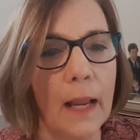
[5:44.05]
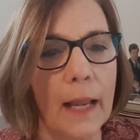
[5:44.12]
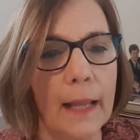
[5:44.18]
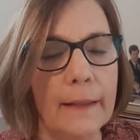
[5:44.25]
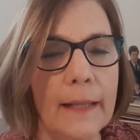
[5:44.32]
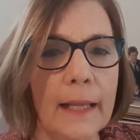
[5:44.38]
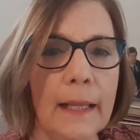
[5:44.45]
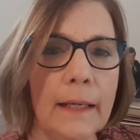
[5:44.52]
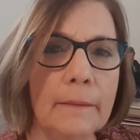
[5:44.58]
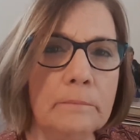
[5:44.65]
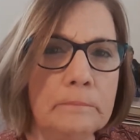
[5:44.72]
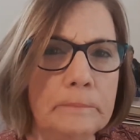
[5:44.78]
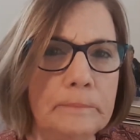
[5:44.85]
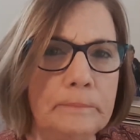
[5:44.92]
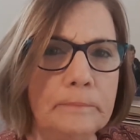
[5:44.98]
And
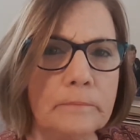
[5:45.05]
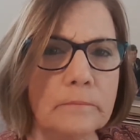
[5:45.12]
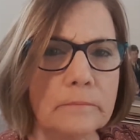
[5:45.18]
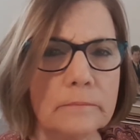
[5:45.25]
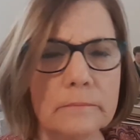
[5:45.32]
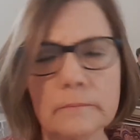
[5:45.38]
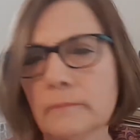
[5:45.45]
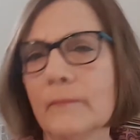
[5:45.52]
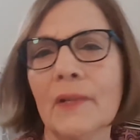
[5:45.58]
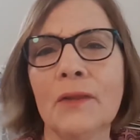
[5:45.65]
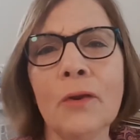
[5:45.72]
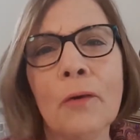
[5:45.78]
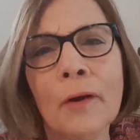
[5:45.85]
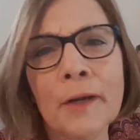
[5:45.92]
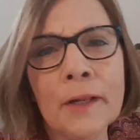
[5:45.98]
then
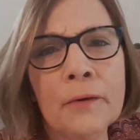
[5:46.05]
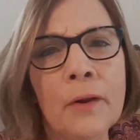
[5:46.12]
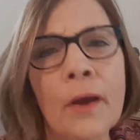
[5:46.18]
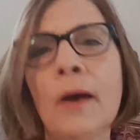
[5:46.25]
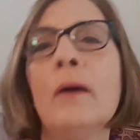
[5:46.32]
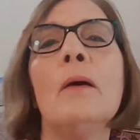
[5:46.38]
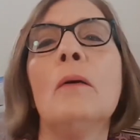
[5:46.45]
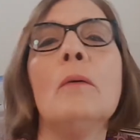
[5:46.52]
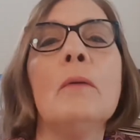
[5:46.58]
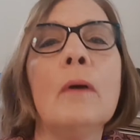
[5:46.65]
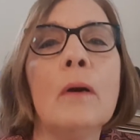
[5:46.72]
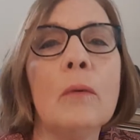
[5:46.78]
you already know